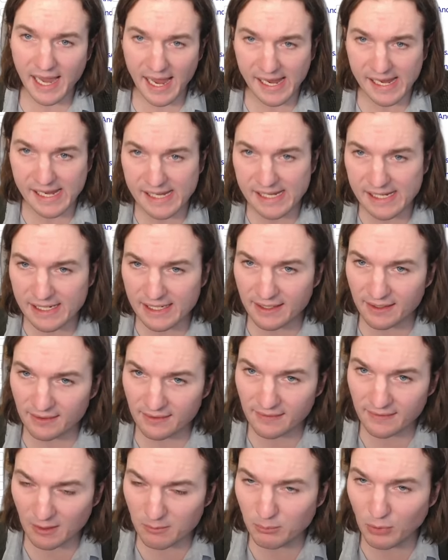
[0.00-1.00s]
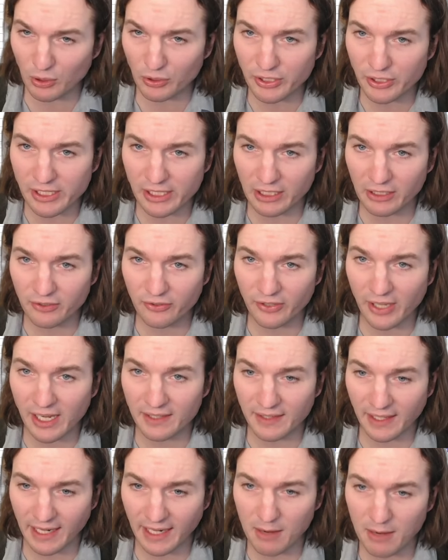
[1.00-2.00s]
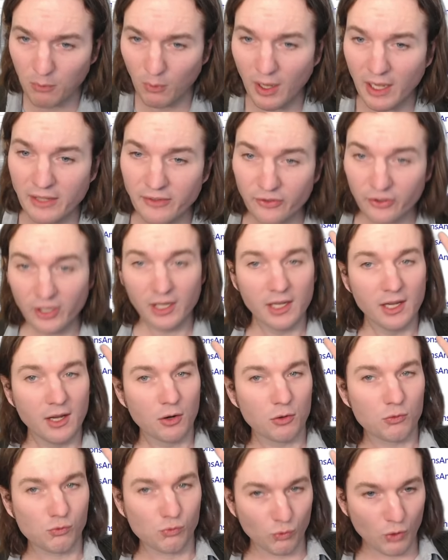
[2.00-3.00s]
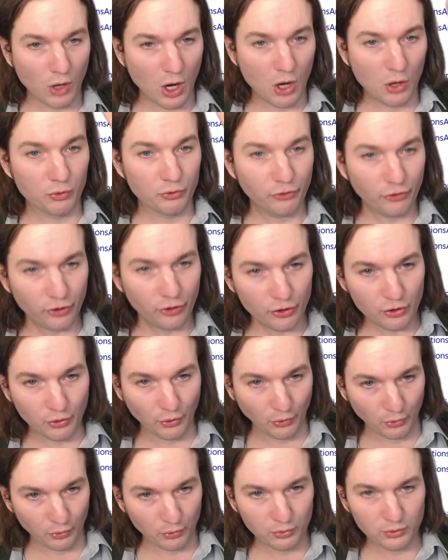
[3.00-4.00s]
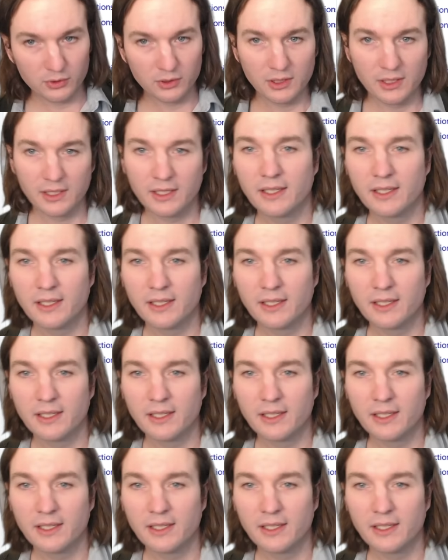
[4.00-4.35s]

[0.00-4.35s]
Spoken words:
a symbol here saying that I want row 2